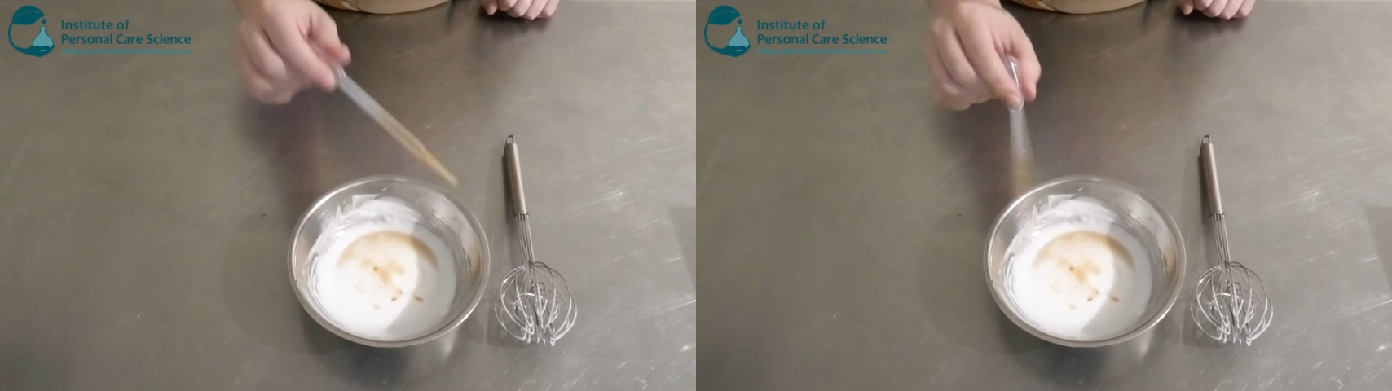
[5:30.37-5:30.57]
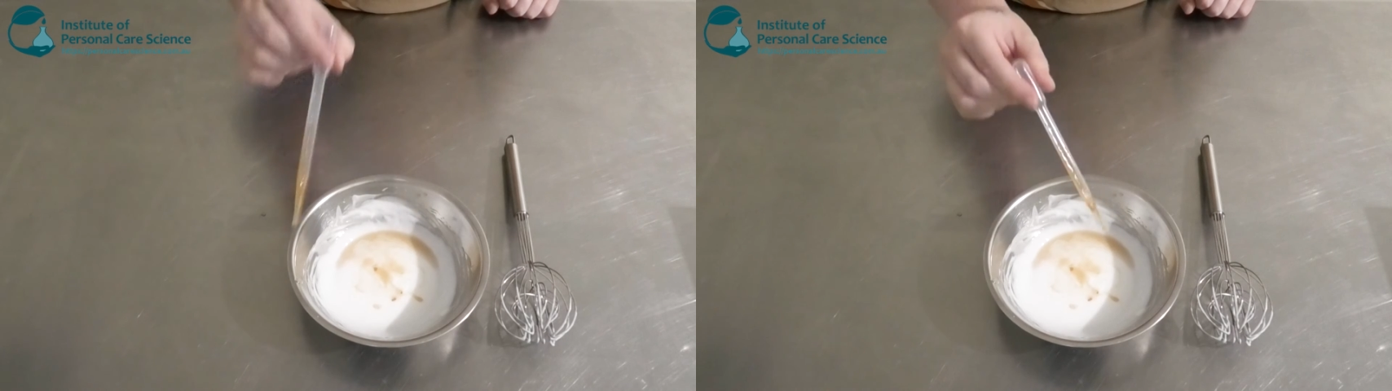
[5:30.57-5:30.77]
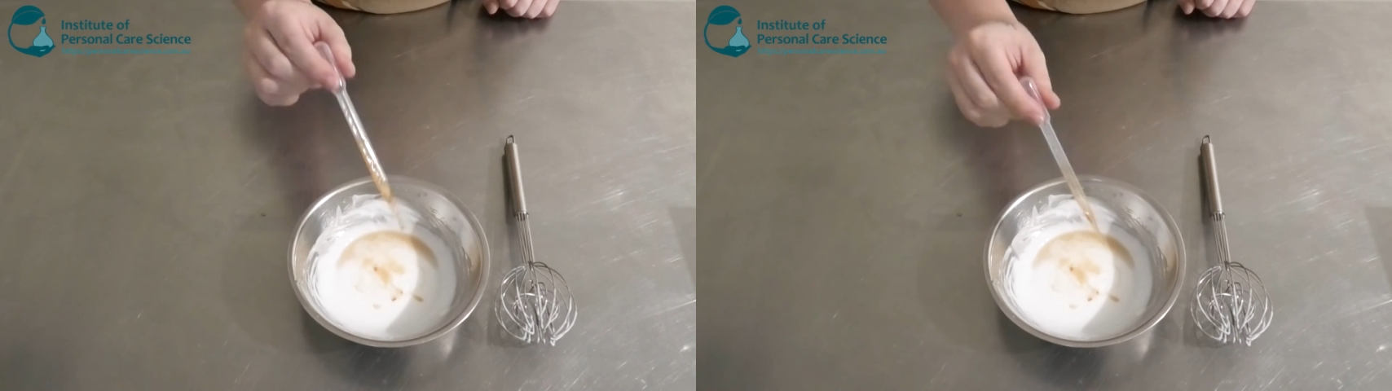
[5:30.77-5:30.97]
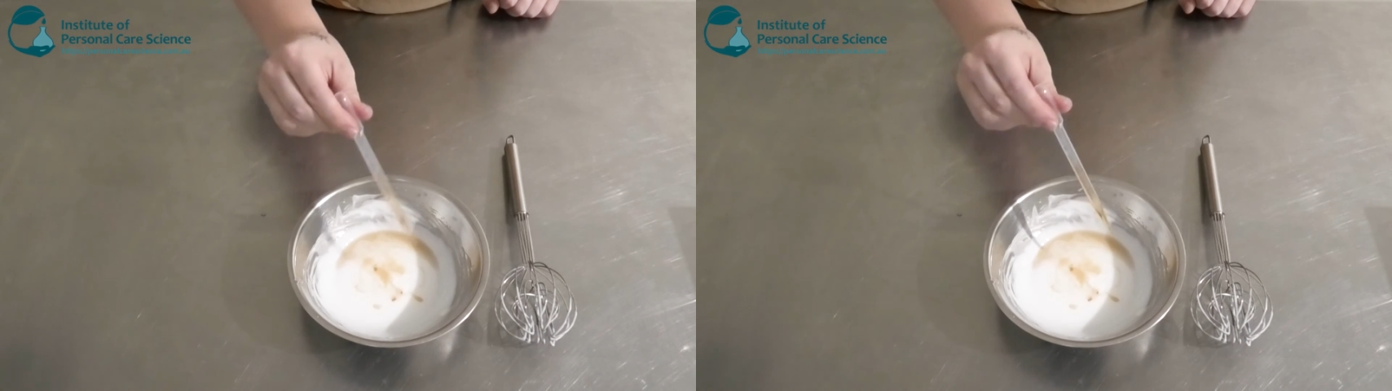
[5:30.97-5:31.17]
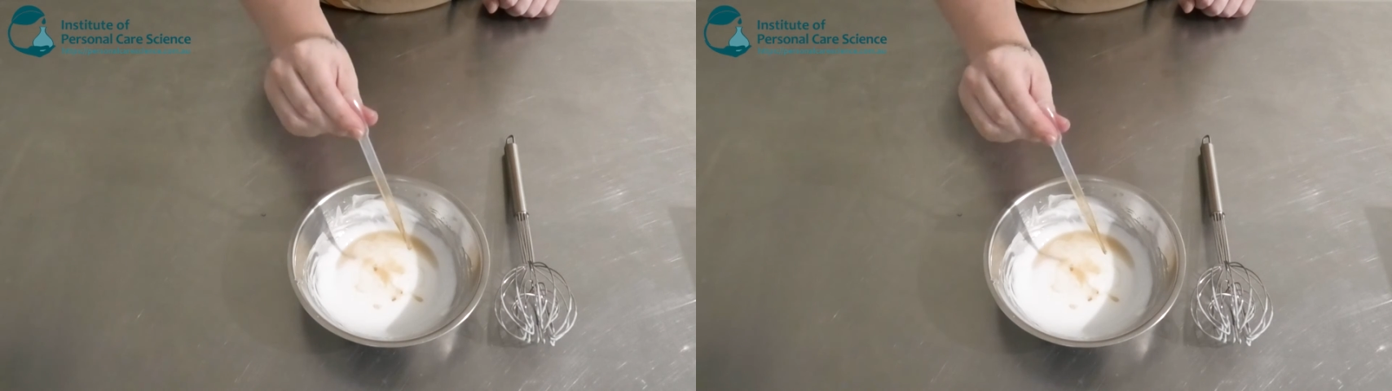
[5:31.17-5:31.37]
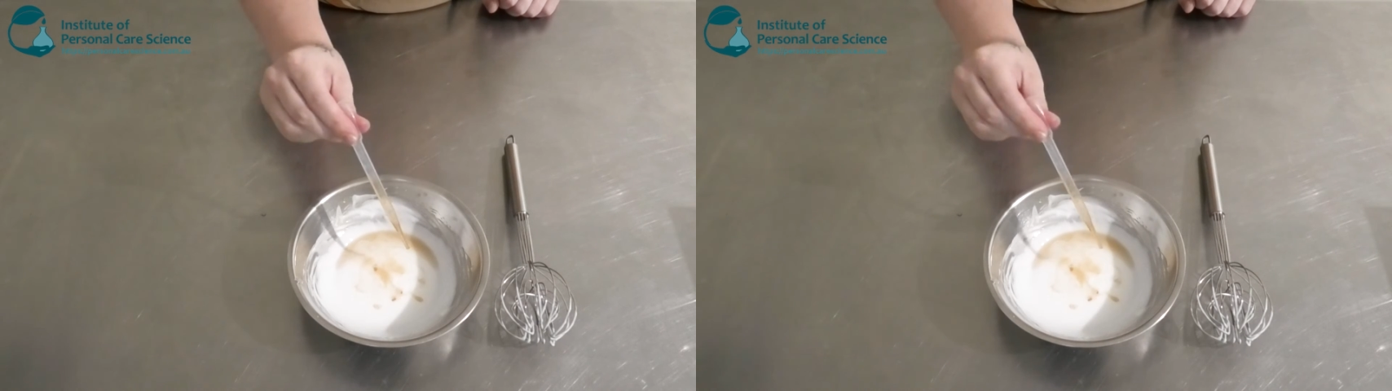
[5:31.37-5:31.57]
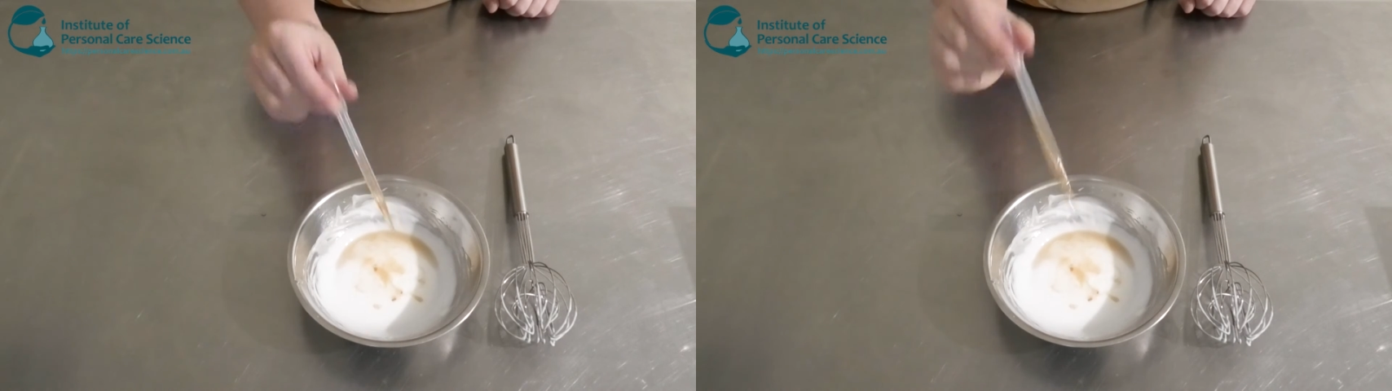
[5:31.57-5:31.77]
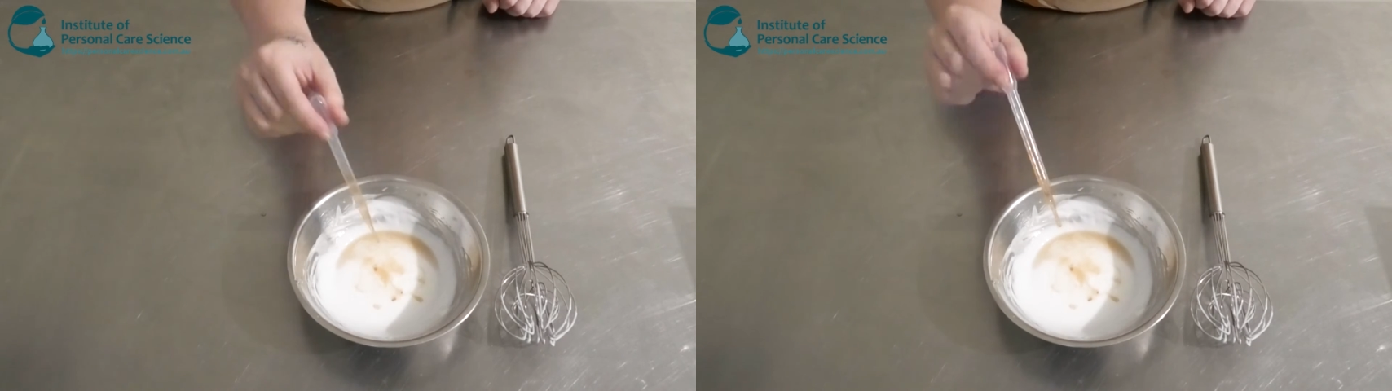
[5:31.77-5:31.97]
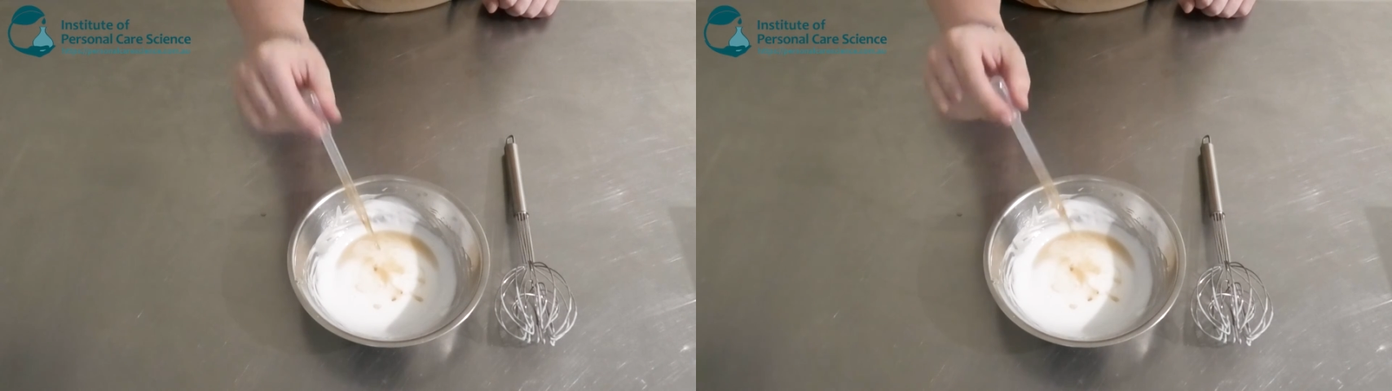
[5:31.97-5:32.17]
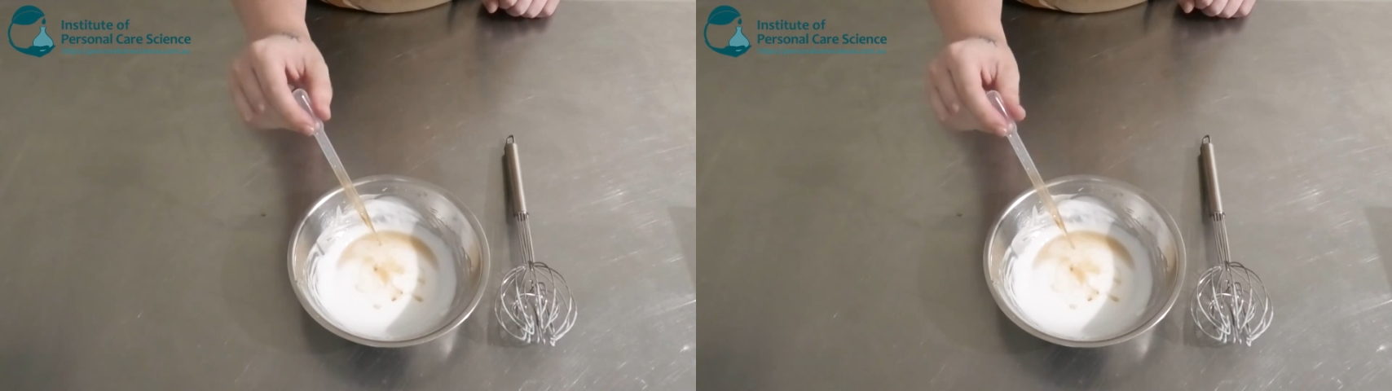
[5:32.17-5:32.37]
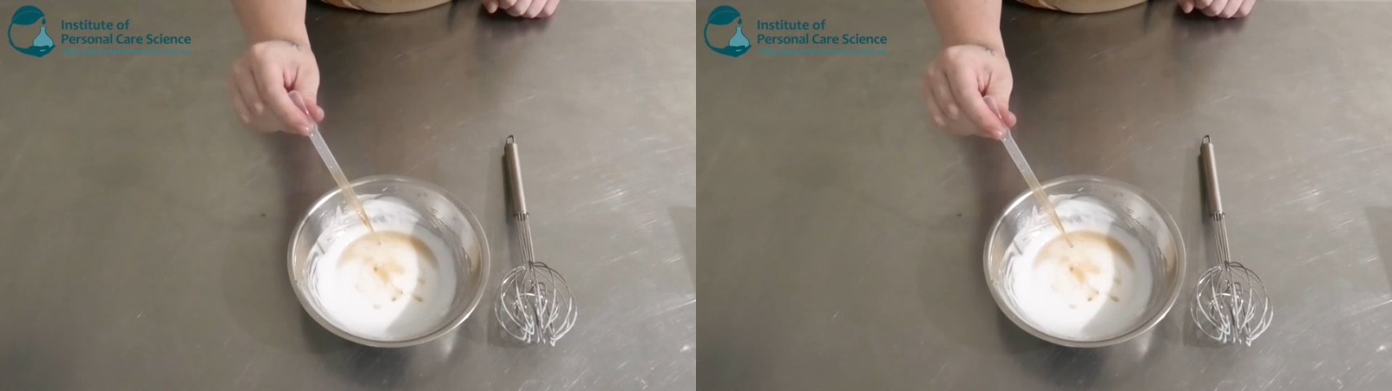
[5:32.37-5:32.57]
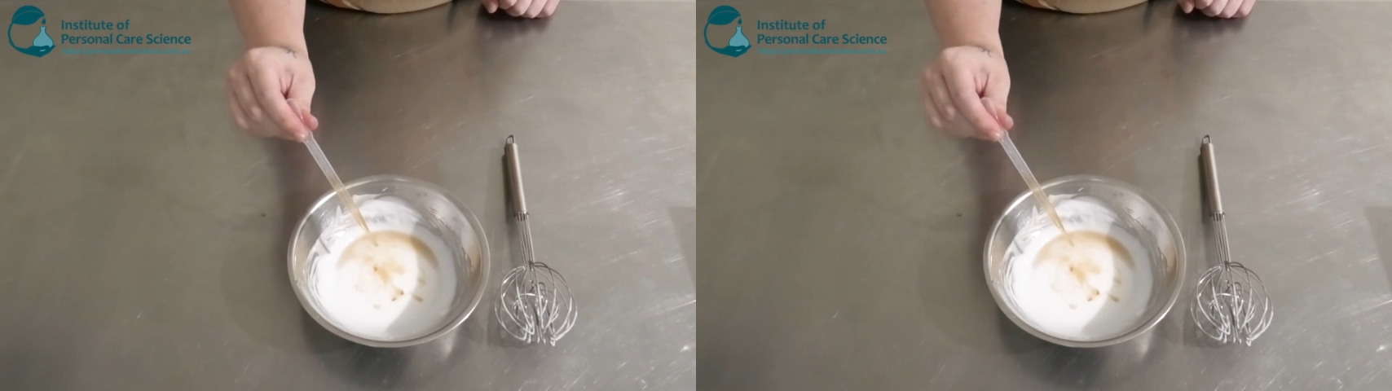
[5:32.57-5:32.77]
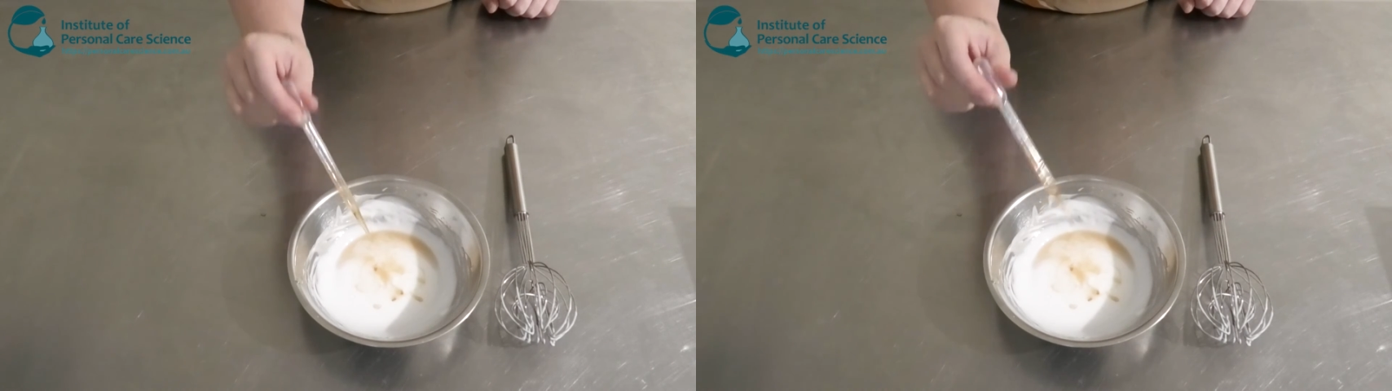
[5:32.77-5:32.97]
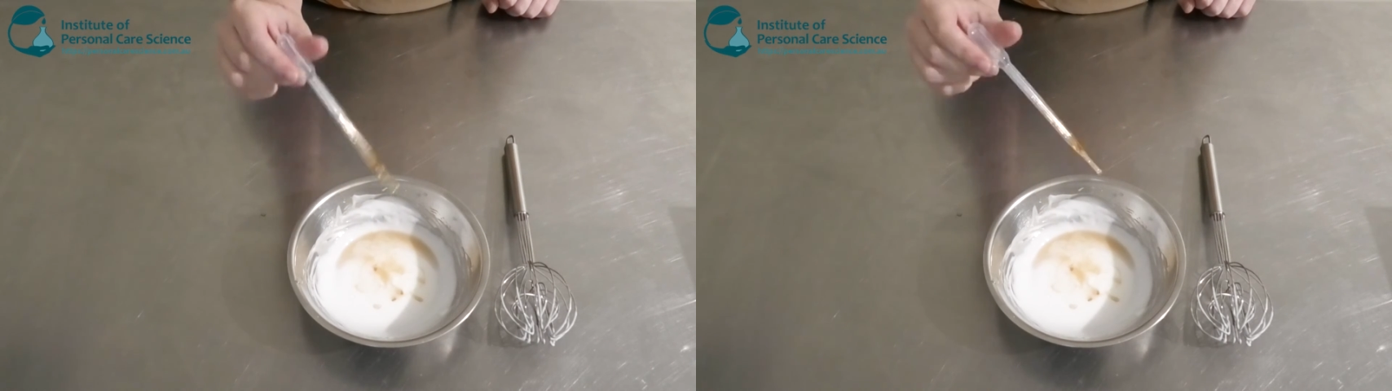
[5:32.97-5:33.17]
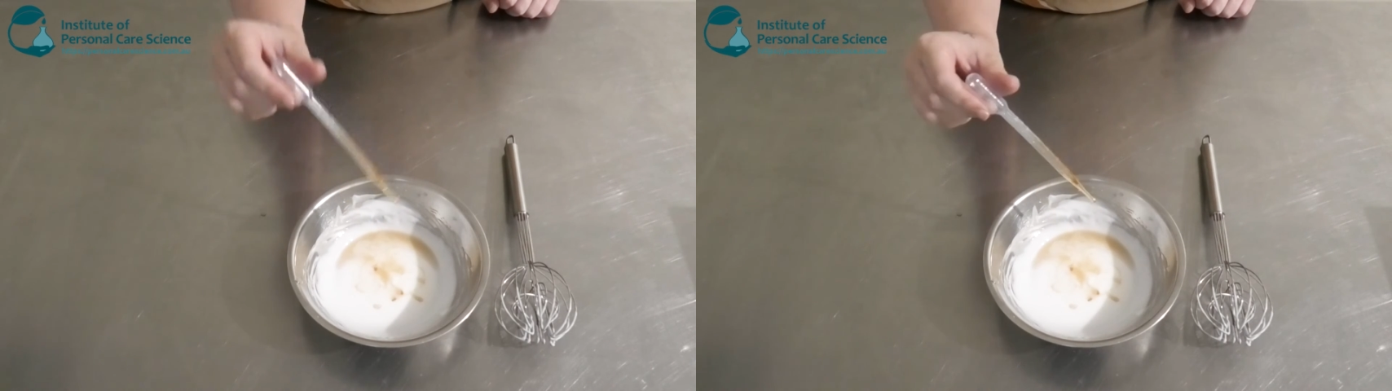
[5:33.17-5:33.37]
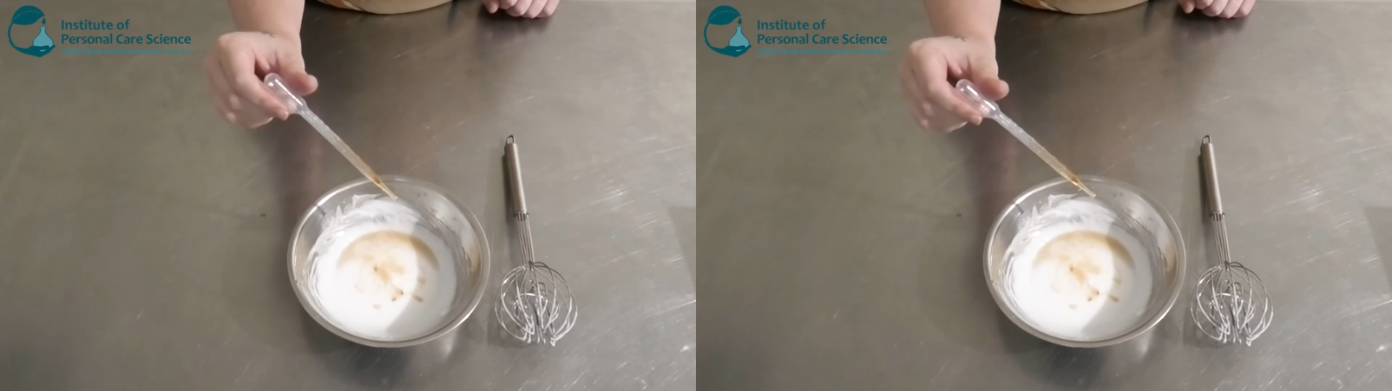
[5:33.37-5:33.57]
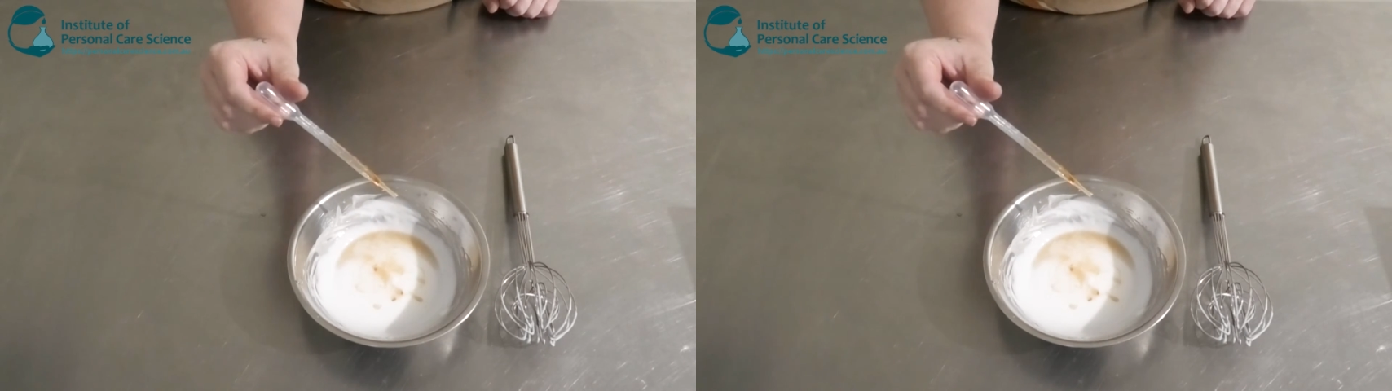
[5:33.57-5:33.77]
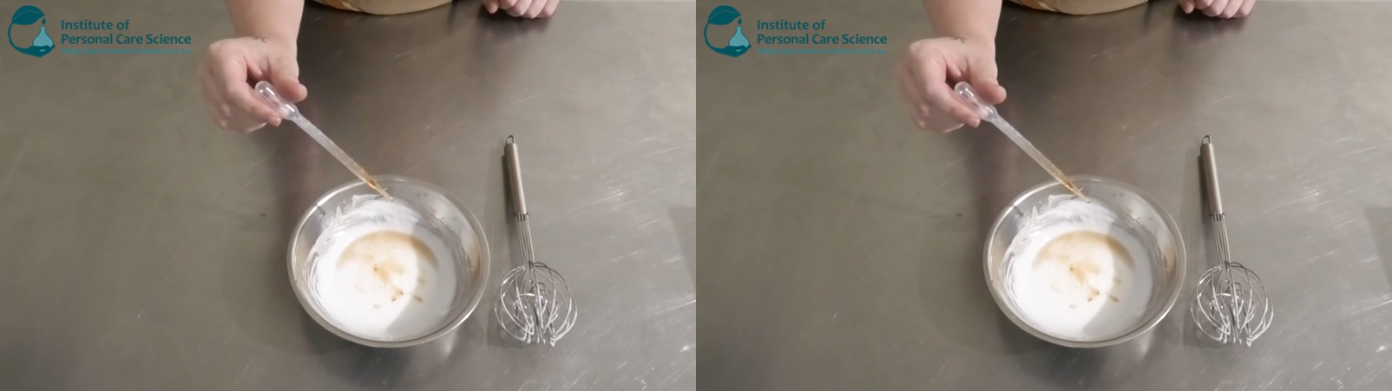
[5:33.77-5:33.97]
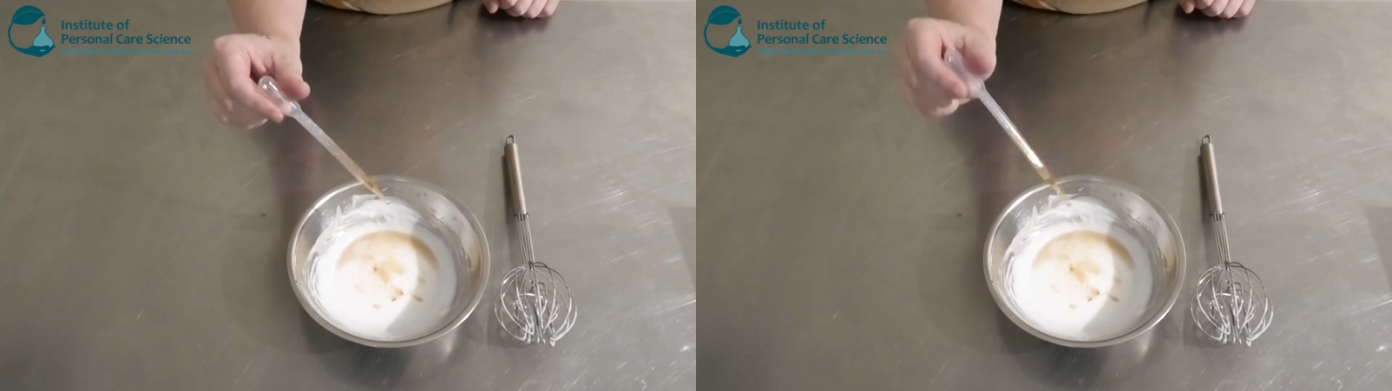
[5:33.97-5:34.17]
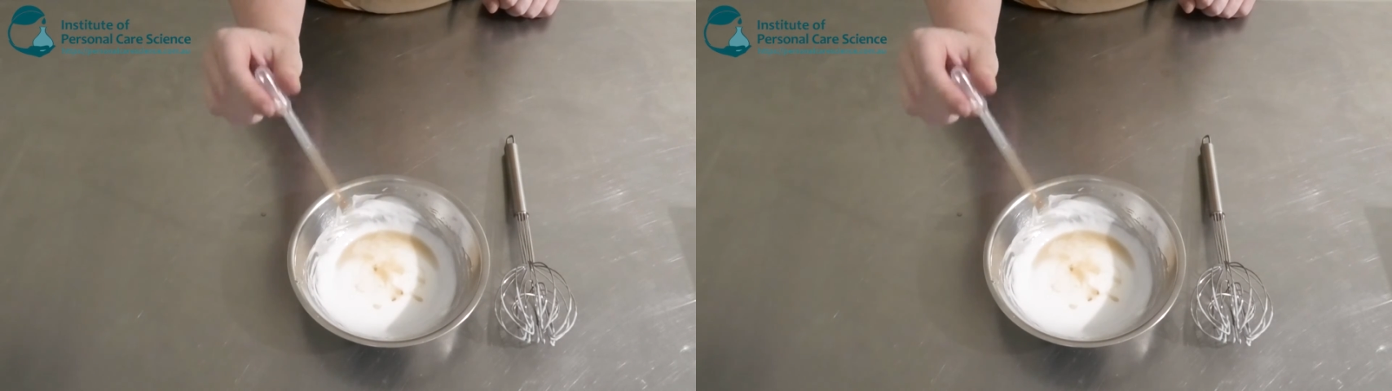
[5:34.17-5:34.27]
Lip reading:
No face is visible, so there are no lips to read.